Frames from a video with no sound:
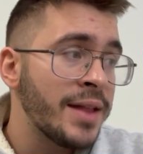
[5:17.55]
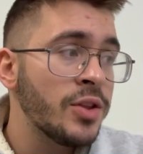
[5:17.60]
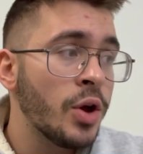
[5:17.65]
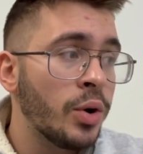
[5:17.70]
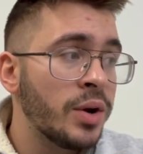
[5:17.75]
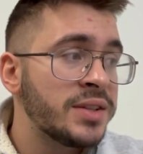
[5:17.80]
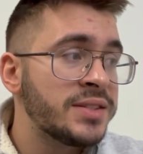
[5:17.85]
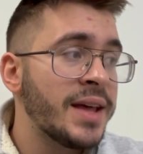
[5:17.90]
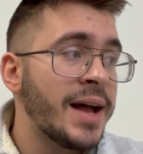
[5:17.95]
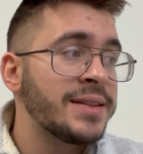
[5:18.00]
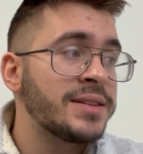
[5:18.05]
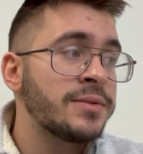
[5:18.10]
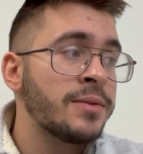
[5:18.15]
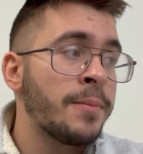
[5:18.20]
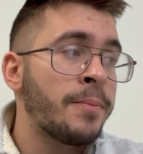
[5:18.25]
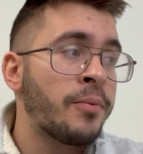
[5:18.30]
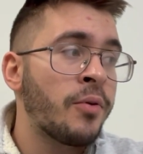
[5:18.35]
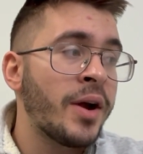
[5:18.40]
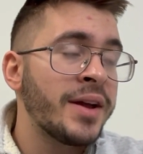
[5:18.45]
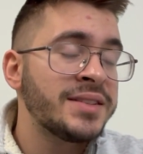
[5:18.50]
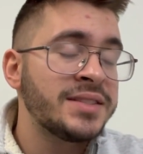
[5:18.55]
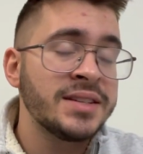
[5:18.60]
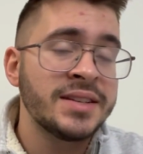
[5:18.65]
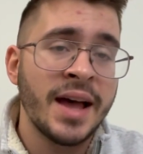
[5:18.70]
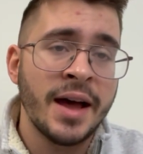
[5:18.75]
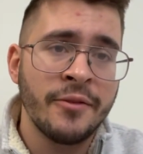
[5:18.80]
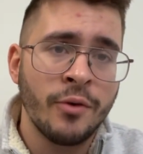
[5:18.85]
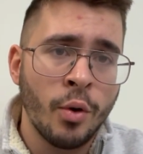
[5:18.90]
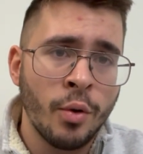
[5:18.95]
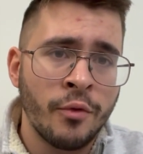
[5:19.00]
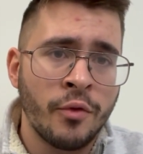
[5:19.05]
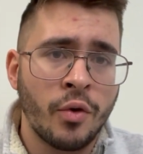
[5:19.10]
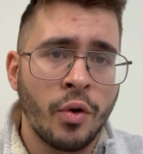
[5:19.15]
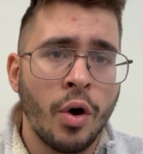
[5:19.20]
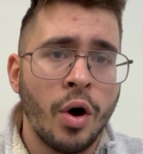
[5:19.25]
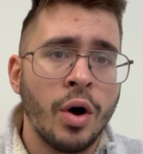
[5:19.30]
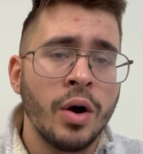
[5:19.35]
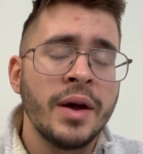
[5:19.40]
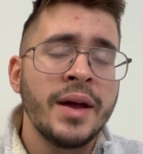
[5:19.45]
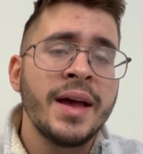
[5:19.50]
notice that the prices have
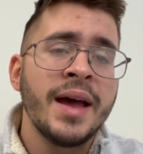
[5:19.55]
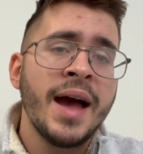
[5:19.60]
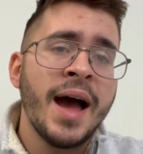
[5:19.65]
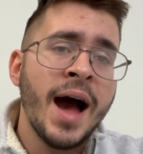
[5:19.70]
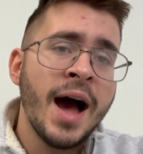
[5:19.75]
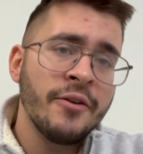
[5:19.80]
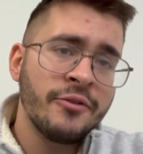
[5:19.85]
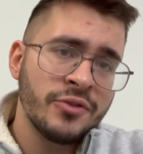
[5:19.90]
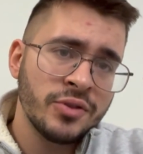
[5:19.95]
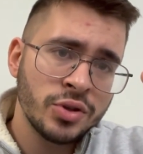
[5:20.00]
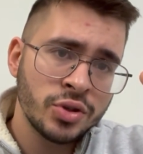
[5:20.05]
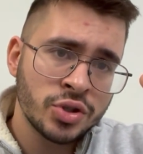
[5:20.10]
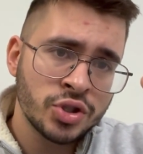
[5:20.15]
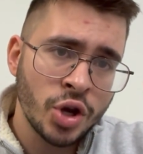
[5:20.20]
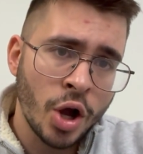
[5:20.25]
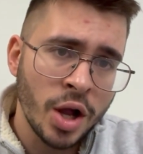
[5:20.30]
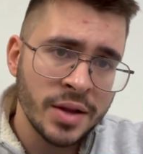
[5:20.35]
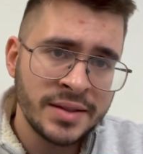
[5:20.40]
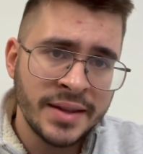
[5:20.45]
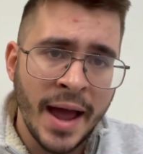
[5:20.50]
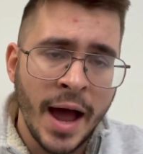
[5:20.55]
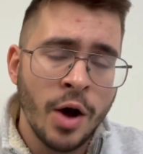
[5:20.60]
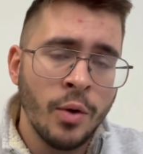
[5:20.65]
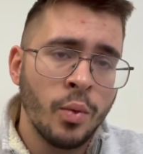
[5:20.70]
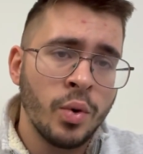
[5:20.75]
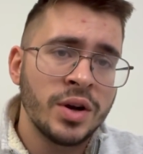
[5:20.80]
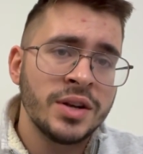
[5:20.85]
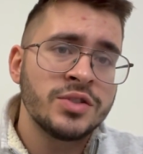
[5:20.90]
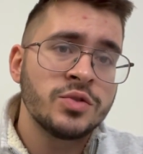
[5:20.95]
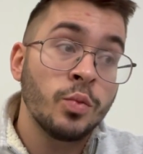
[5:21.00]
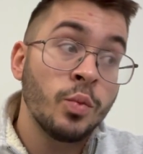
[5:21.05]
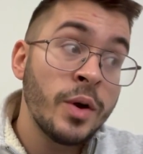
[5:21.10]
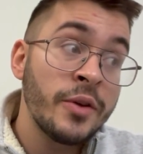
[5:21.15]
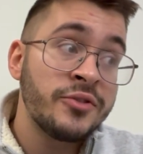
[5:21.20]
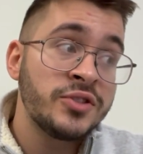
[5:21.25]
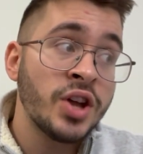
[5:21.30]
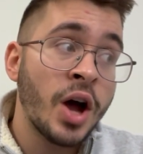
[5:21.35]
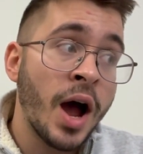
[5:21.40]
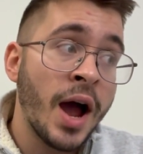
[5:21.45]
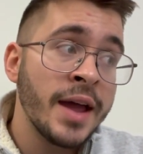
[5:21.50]
overall shot downwards
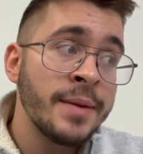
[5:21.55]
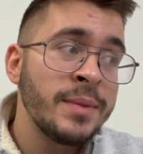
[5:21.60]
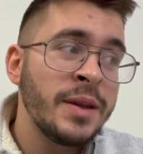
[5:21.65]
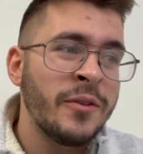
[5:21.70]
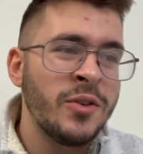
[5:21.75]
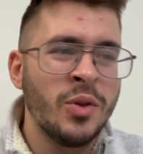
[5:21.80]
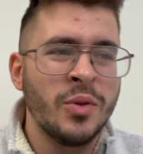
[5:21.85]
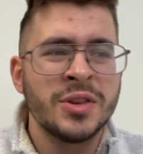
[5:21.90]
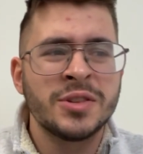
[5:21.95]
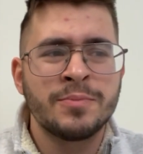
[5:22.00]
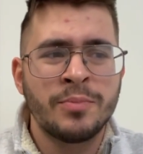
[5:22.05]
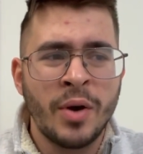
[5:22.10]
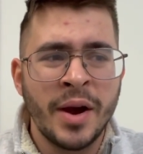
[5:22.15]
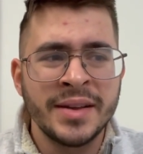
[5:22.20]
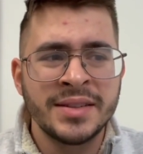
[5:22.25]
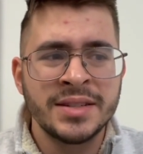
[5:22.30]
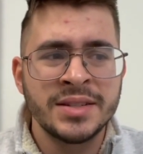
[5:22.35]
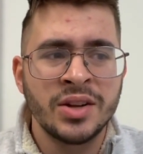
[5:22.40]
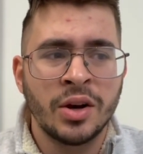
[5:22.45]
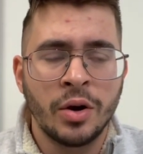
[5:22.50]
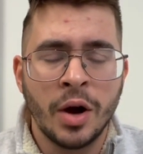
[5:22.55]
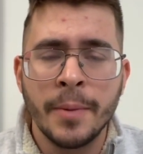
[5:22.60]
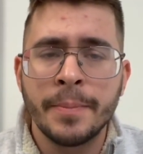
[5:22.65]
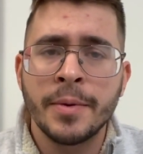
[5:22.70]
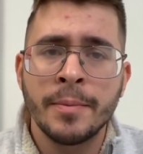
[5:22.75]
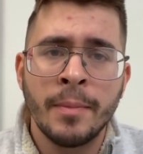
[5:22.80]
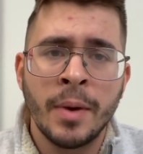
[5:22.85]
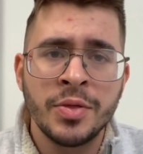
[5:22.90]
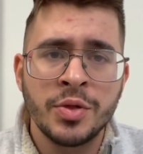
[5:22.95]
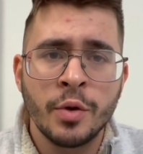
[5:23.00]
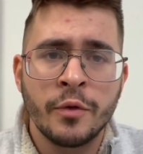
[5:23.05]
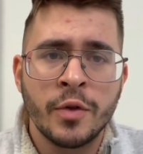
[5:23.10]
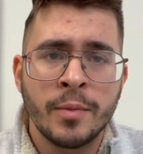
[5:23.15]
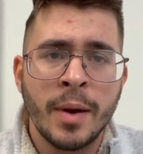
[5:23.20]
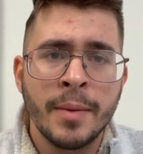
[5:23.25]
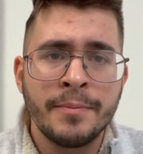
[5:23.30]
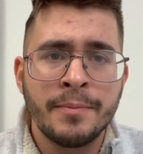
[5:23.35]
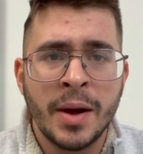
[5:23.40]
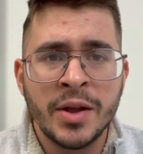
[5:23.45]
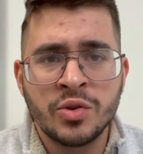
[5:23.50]
with time, even though these prices are up month over
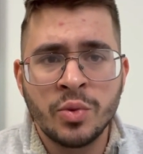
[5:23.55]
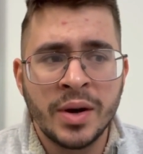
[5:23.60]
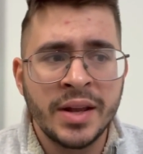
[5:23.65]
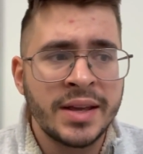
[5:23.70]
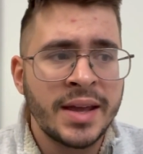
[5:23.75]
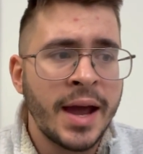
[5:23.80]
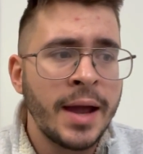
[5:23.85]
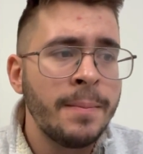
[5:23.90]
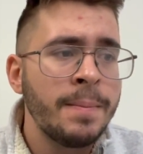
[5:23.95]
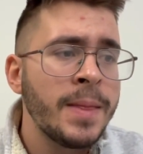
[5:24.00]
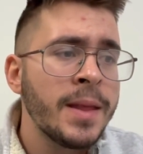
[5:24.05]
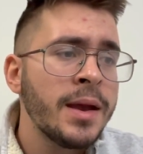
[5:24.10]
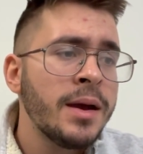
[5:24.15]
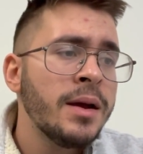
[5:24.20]
month by 20K.